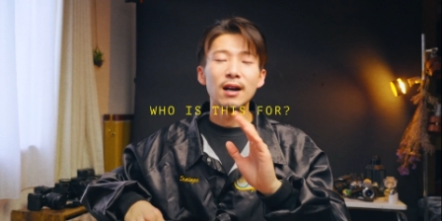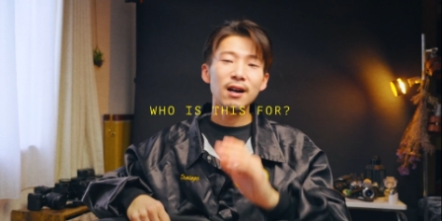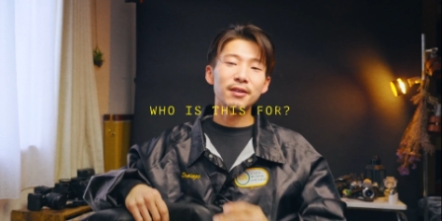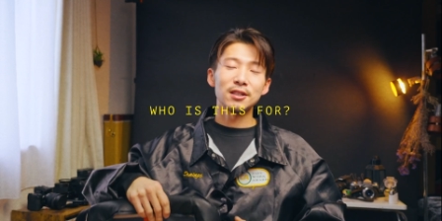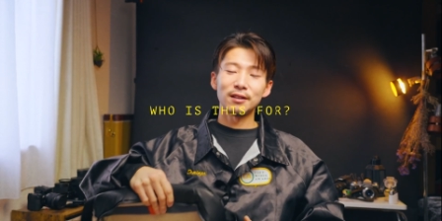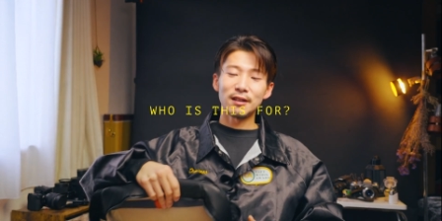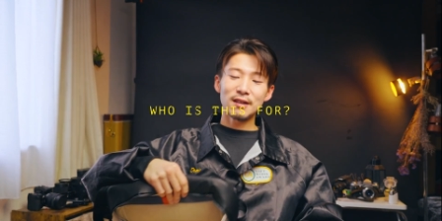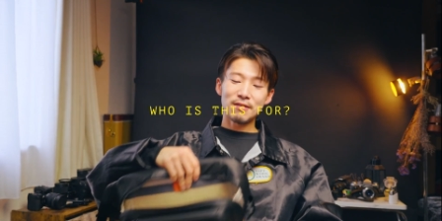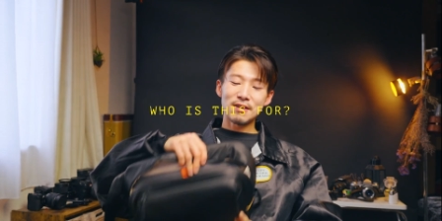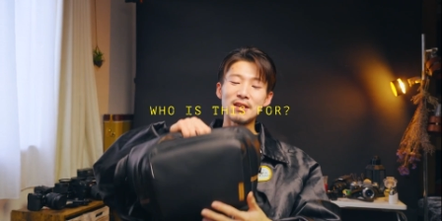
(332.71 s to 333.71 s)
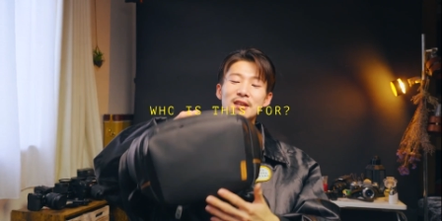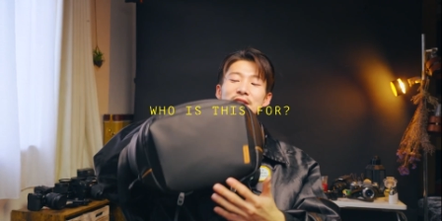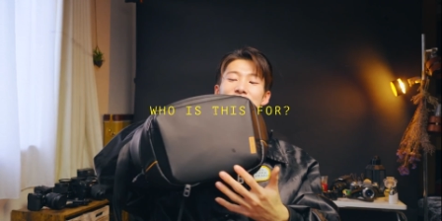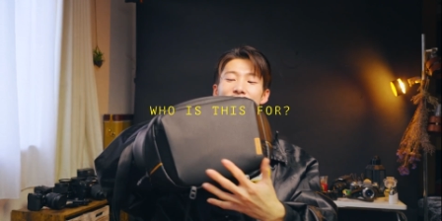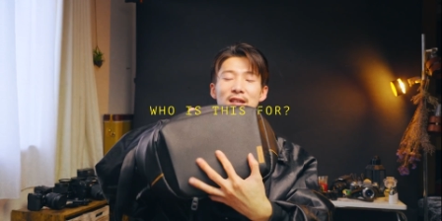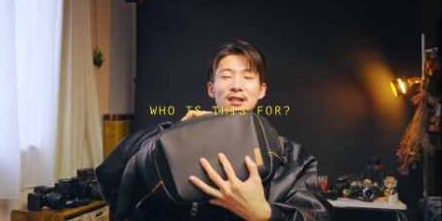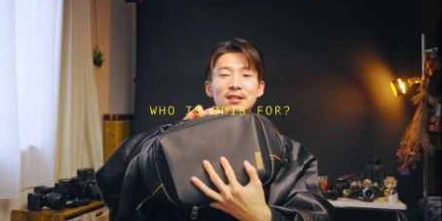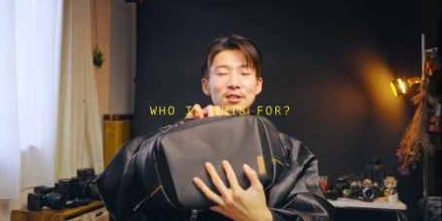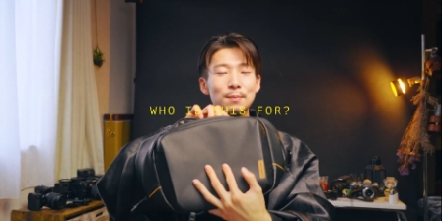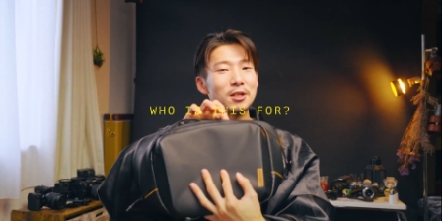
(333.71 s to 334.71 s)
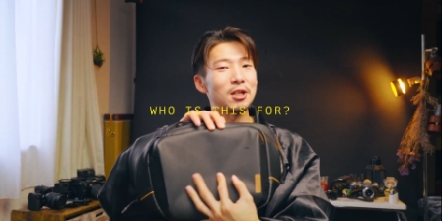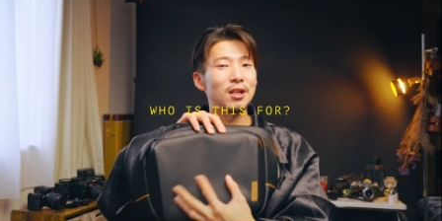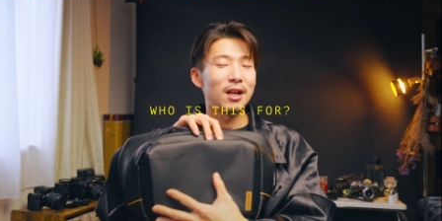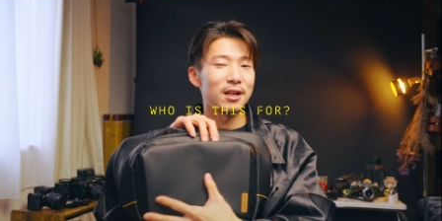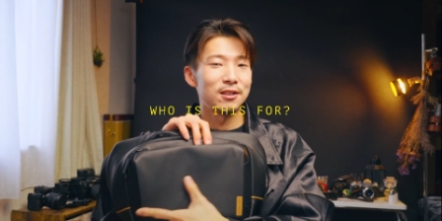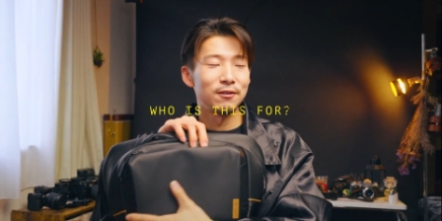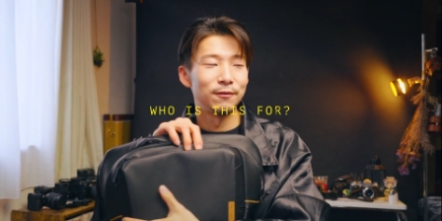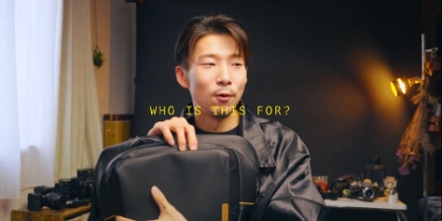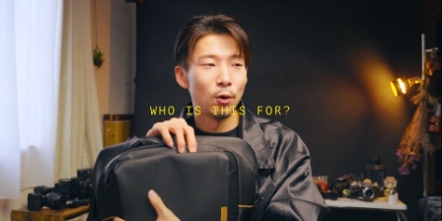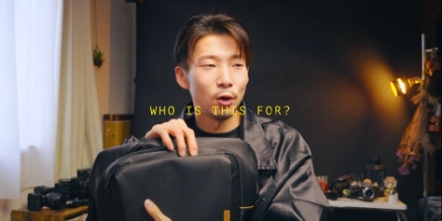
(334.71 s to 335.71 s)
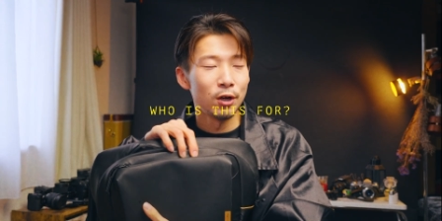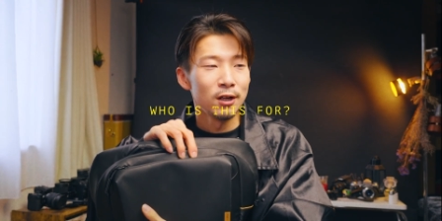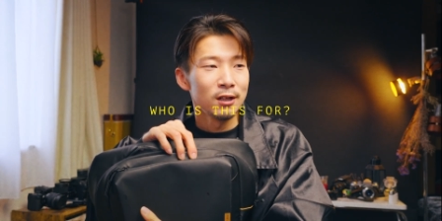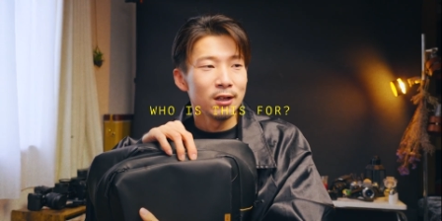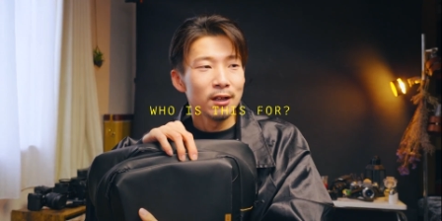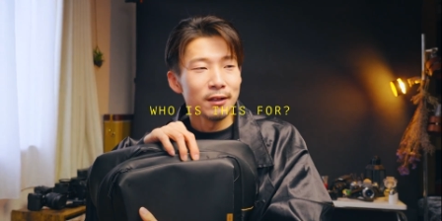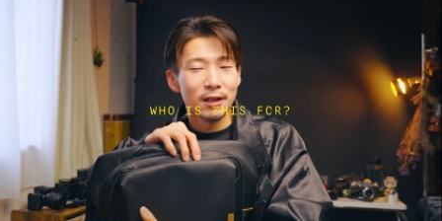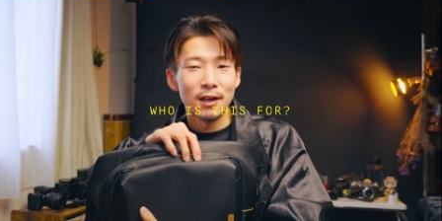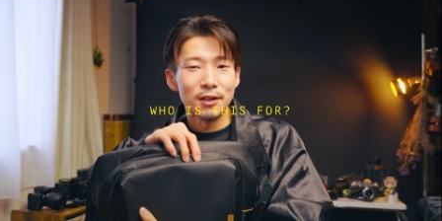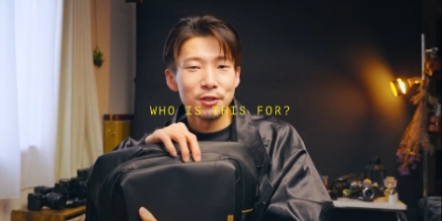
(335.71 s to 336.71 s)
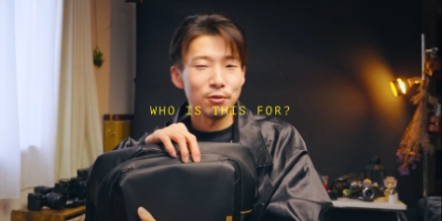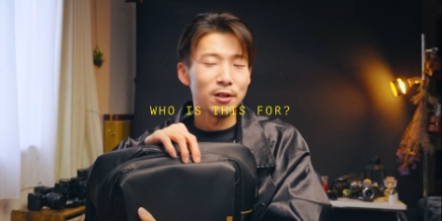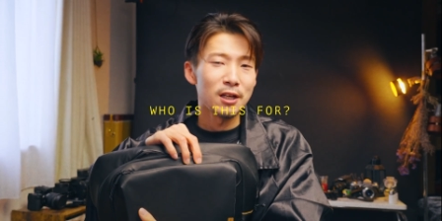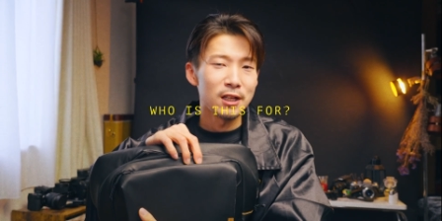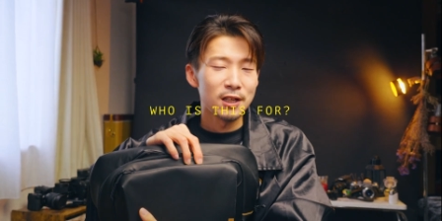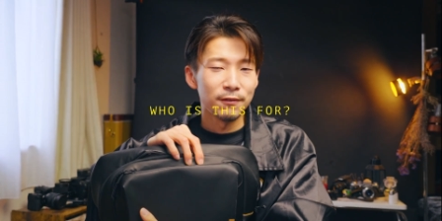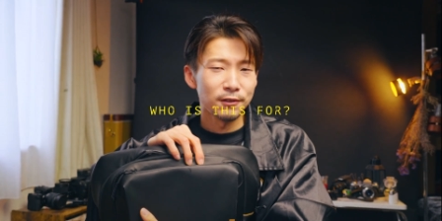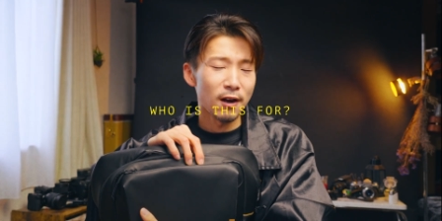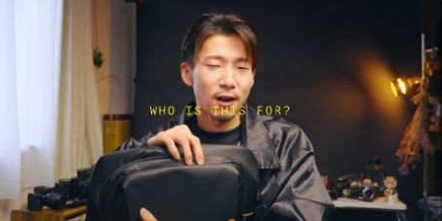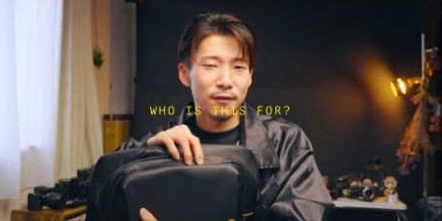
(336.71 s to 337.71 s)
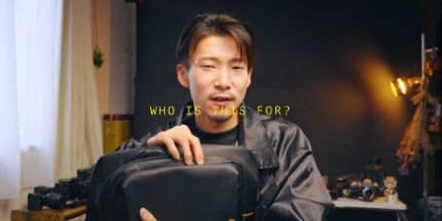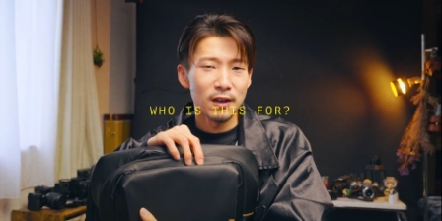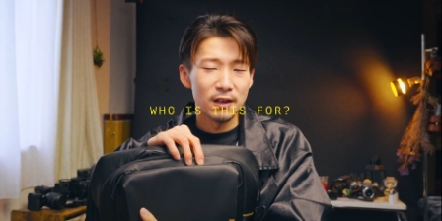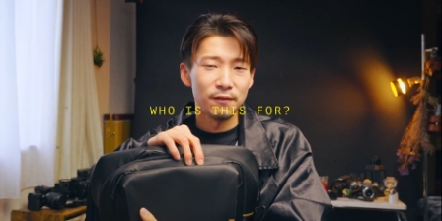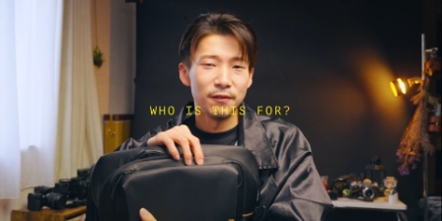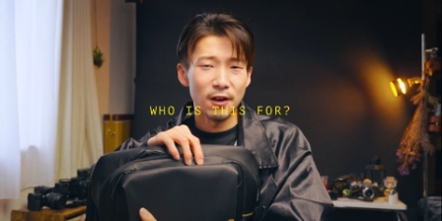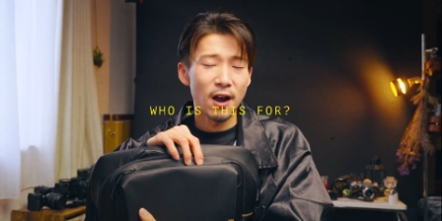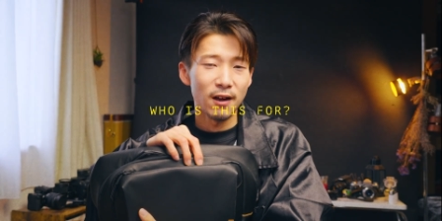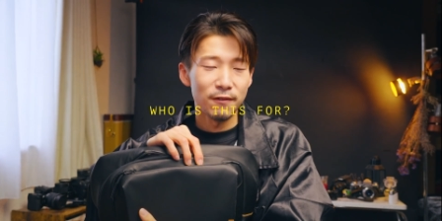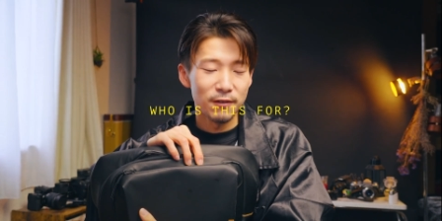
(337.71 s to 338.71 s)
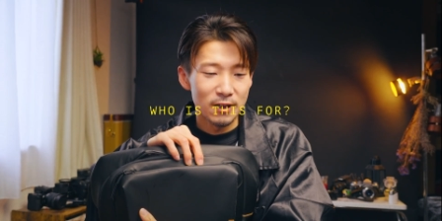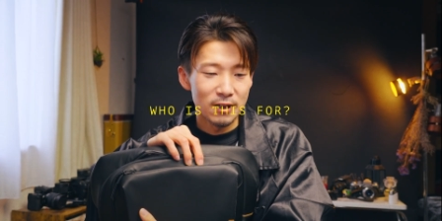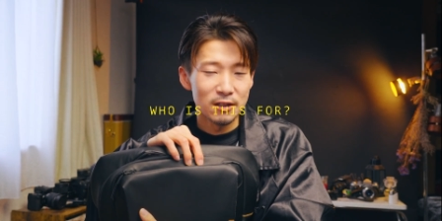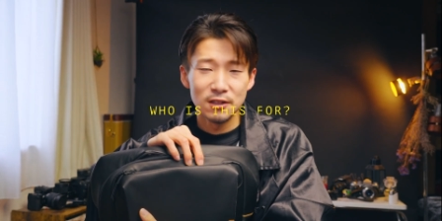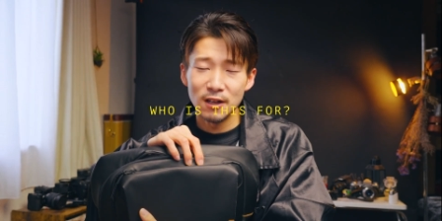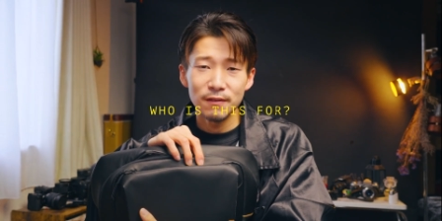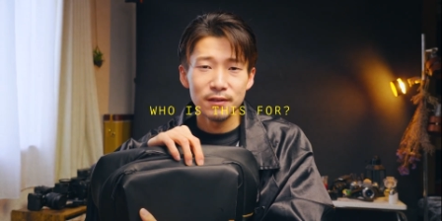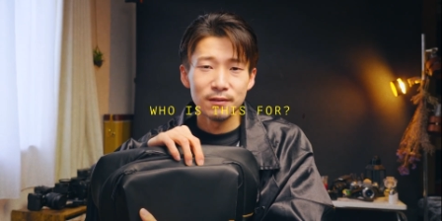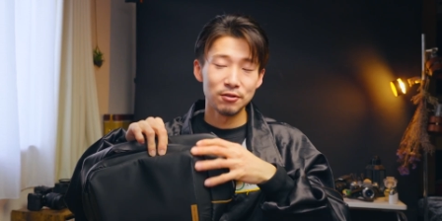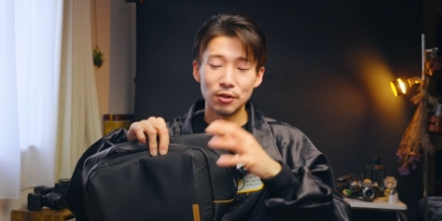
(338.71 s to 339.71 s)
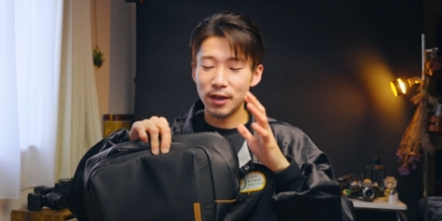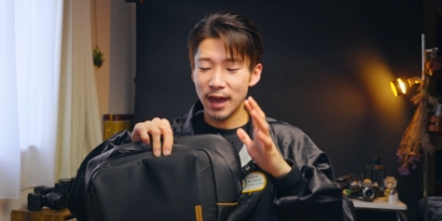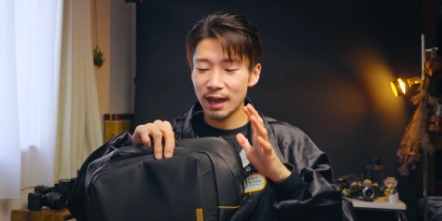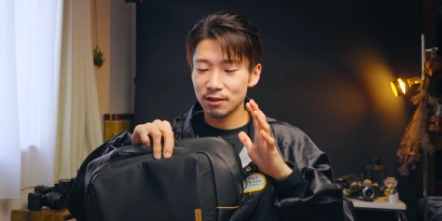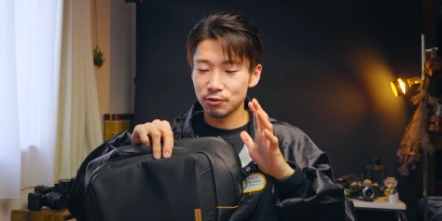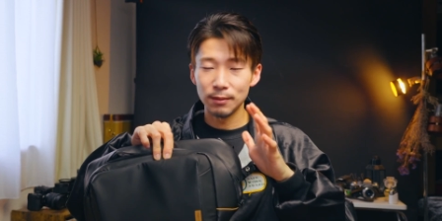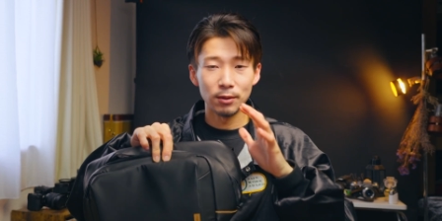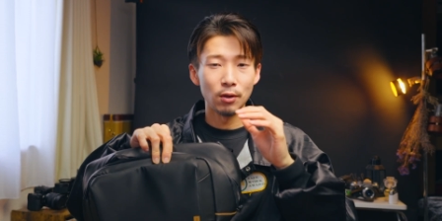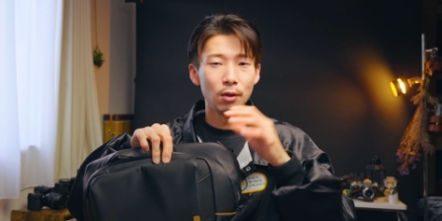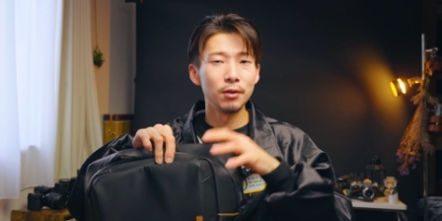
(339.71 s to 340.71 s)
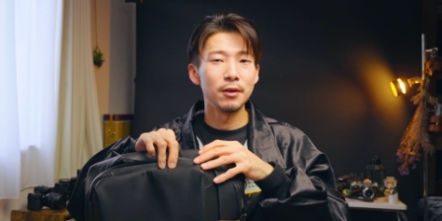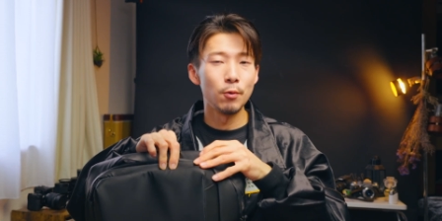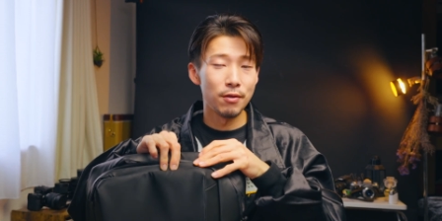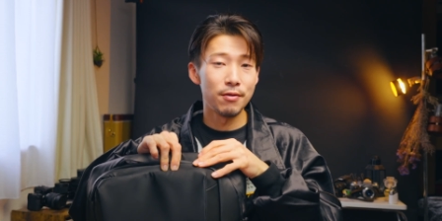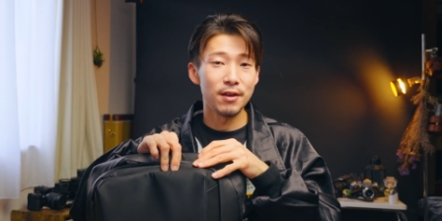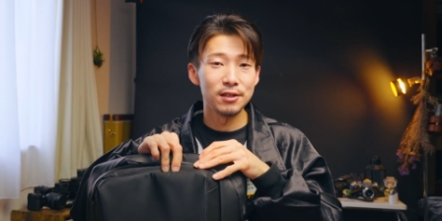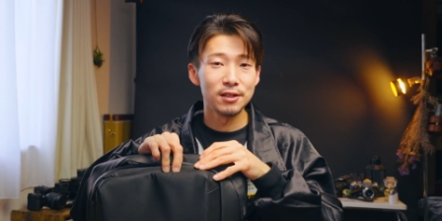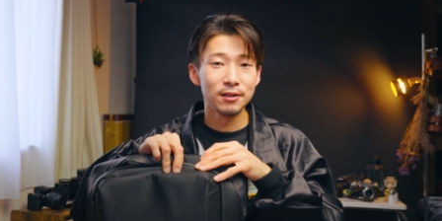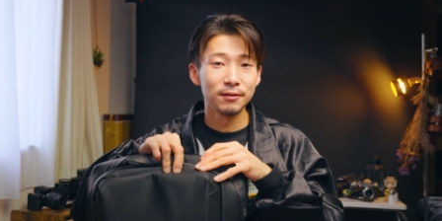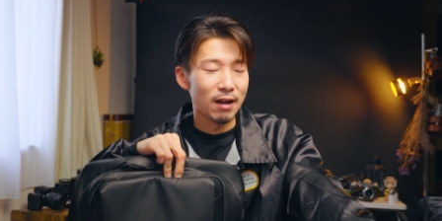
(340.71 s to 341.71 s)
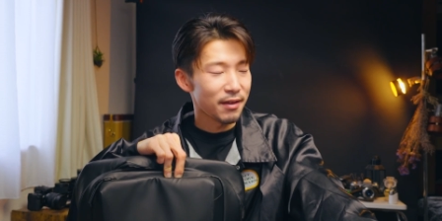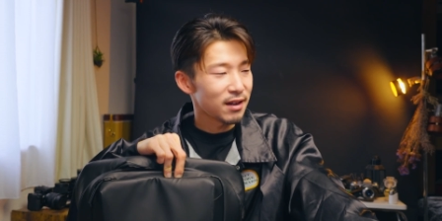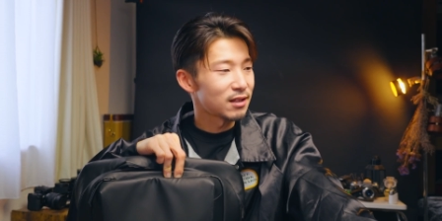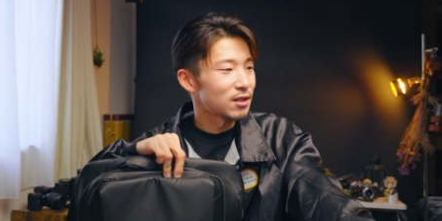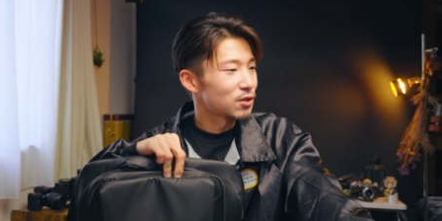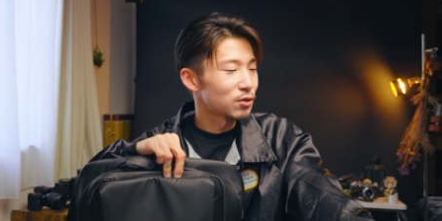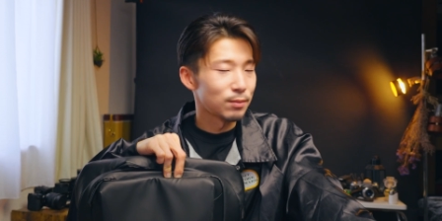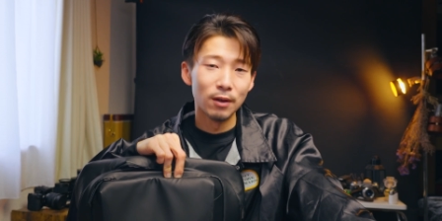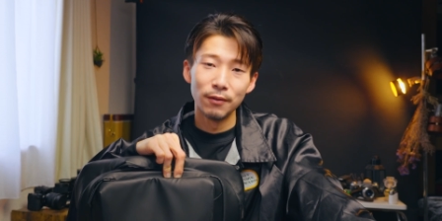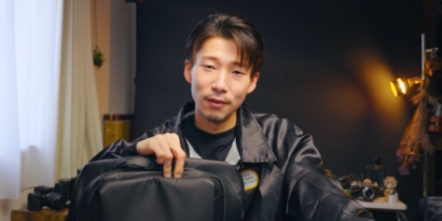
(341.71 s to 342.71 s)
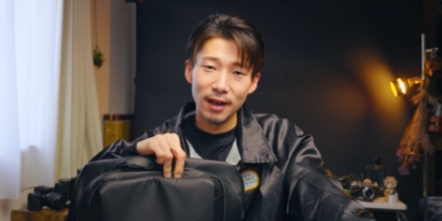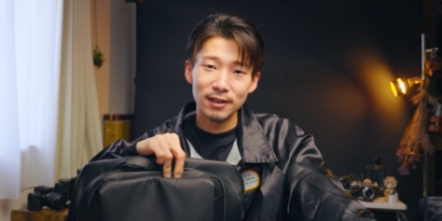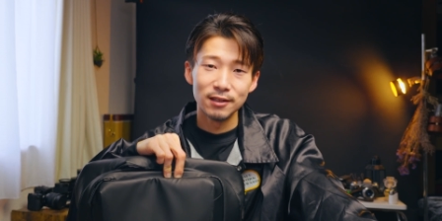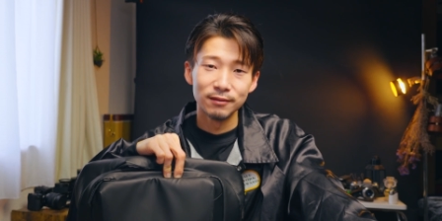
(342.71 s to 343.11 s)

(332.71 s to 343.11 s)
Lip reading: Obviously, this is specialized for the street photography and videography stuff, so you can't travel only with this. I think it's too small for that.